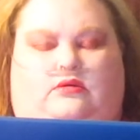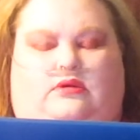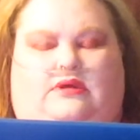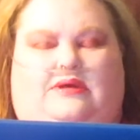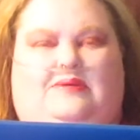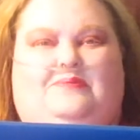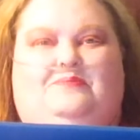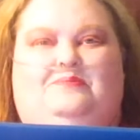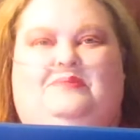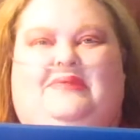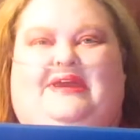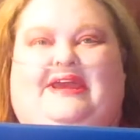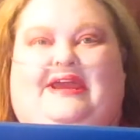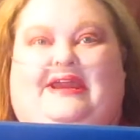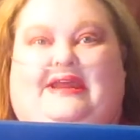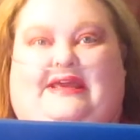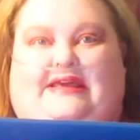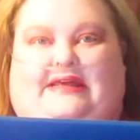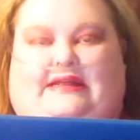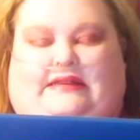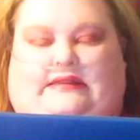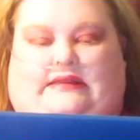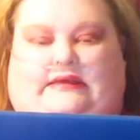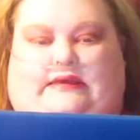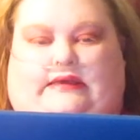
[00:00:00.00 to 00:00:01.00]

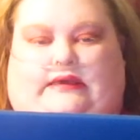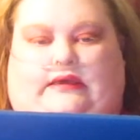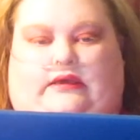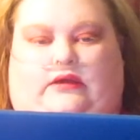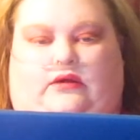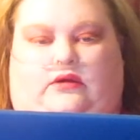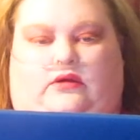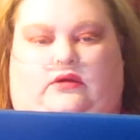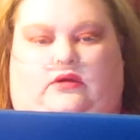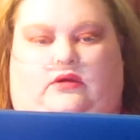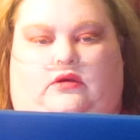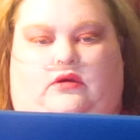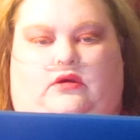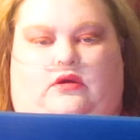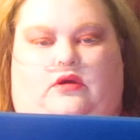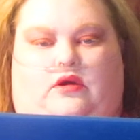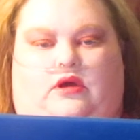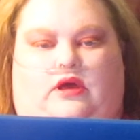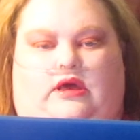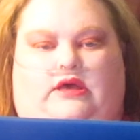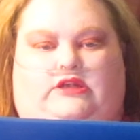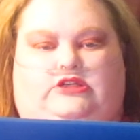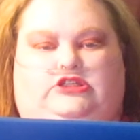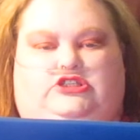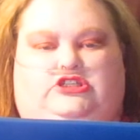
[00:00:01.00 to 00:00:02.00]
immediately,
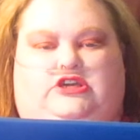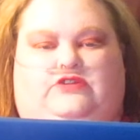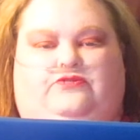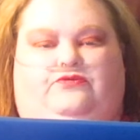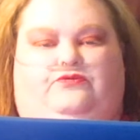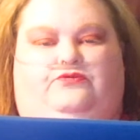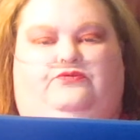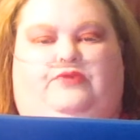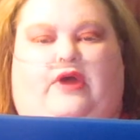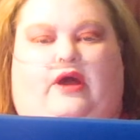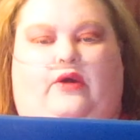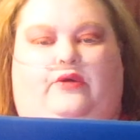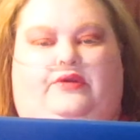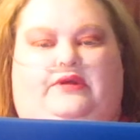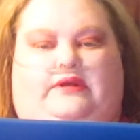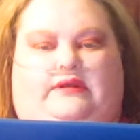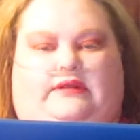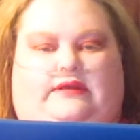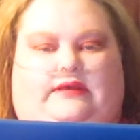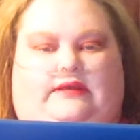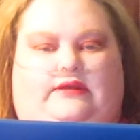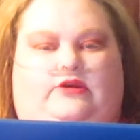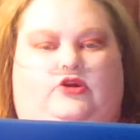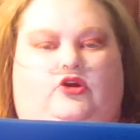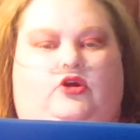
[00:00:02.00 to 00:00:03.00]
and she felt
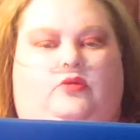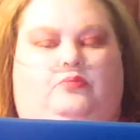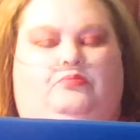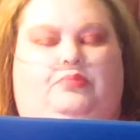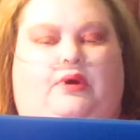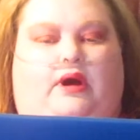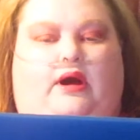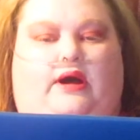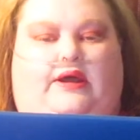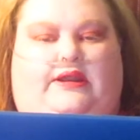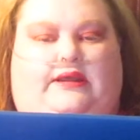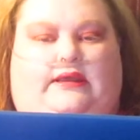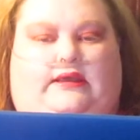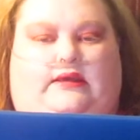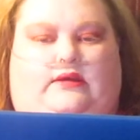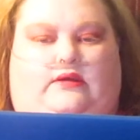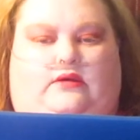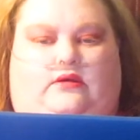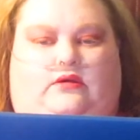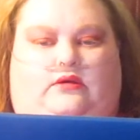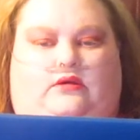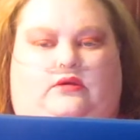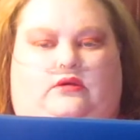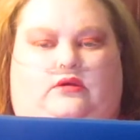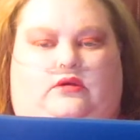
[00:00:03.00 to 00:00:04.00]
it in her body,
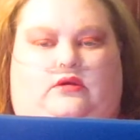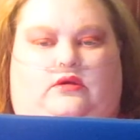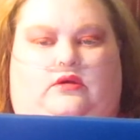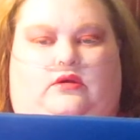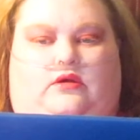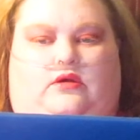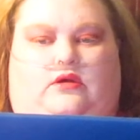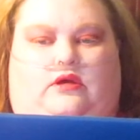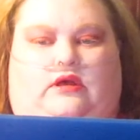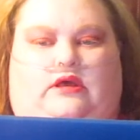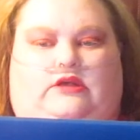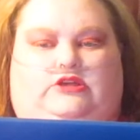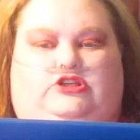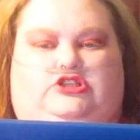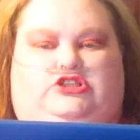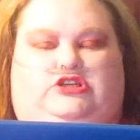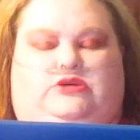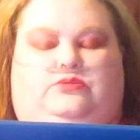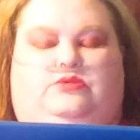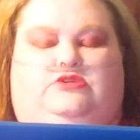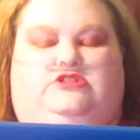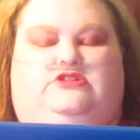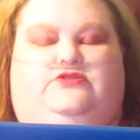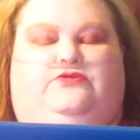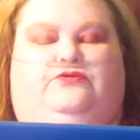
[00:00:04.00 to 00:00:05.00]
and she
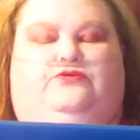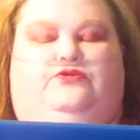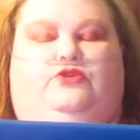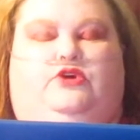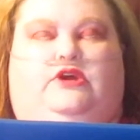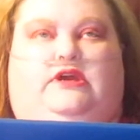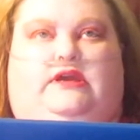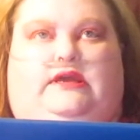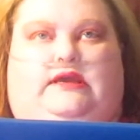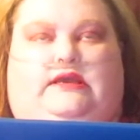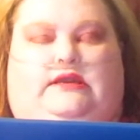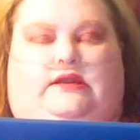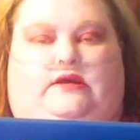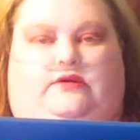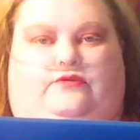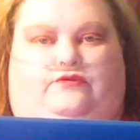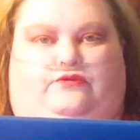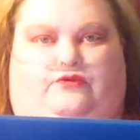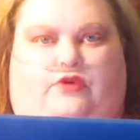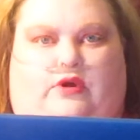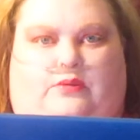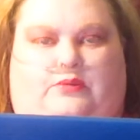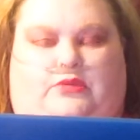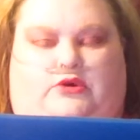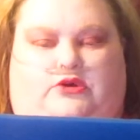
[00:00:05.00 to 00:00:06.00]
was freed
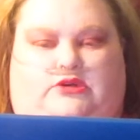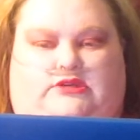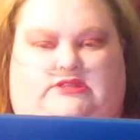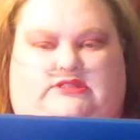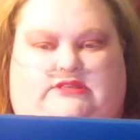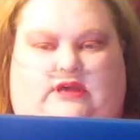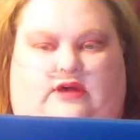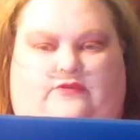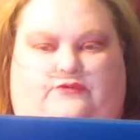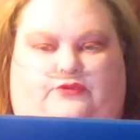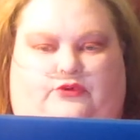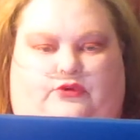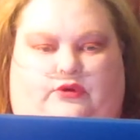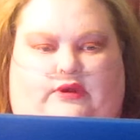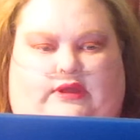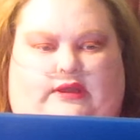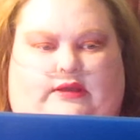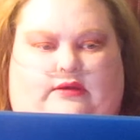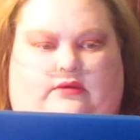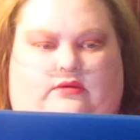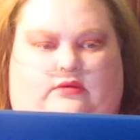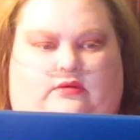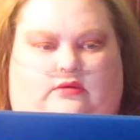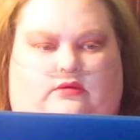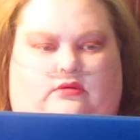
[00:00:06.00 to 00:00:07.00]
from her suffering.
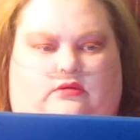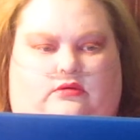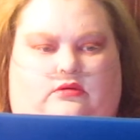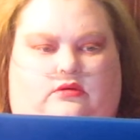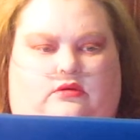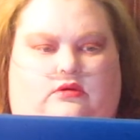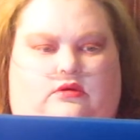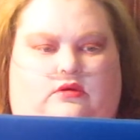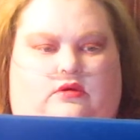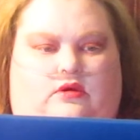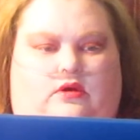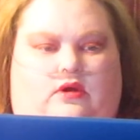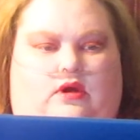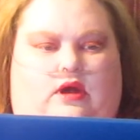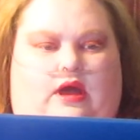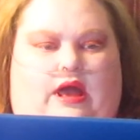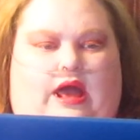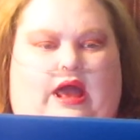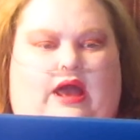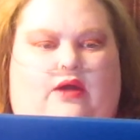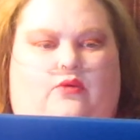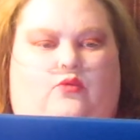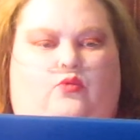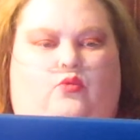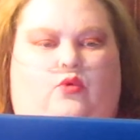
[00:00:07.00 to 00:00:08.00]

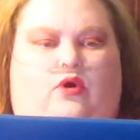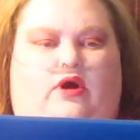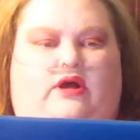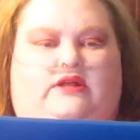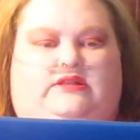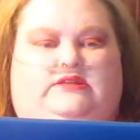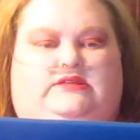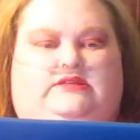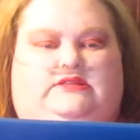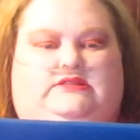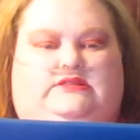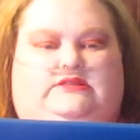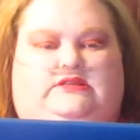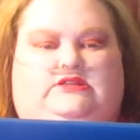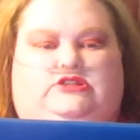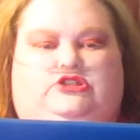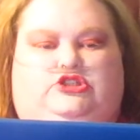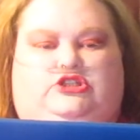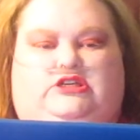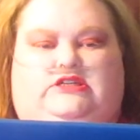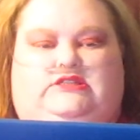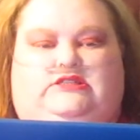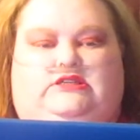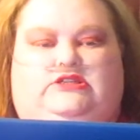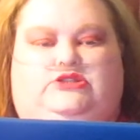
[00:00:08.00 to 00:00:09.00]
At once,
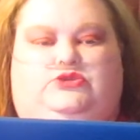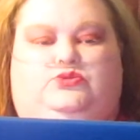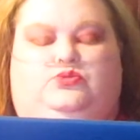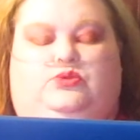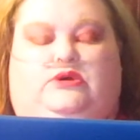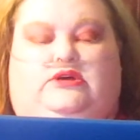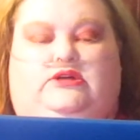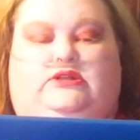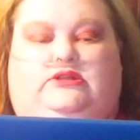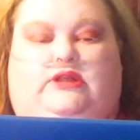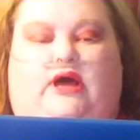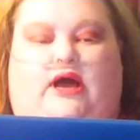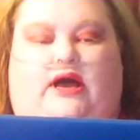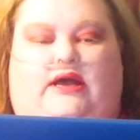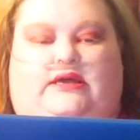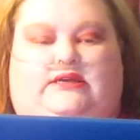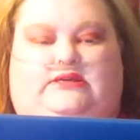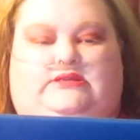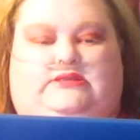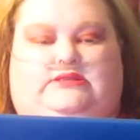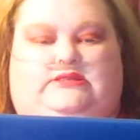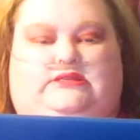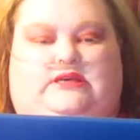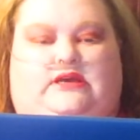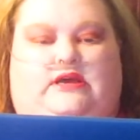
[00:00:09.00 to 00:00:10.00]
Jesus
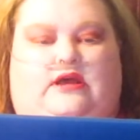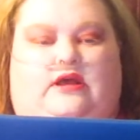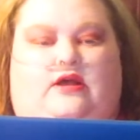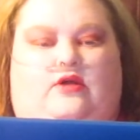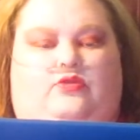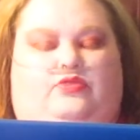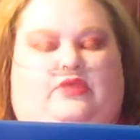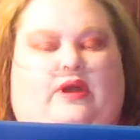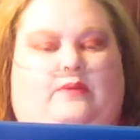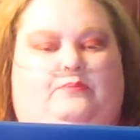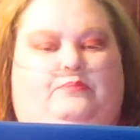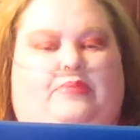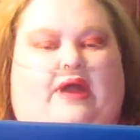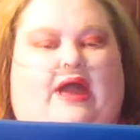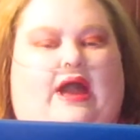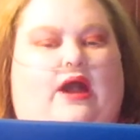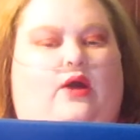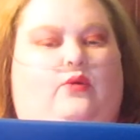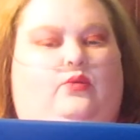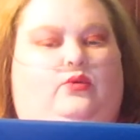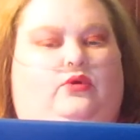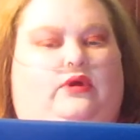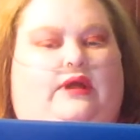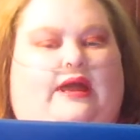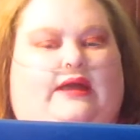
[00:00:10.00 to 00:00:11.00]
realized that
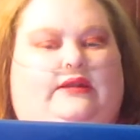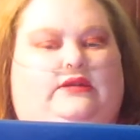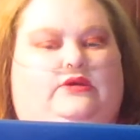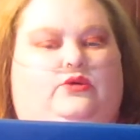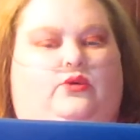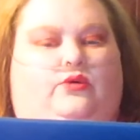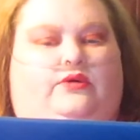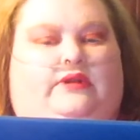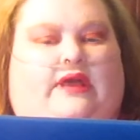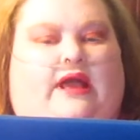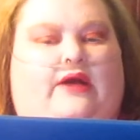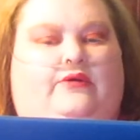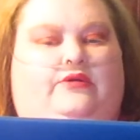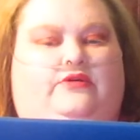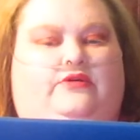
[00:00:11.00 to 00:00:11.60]
power had gone out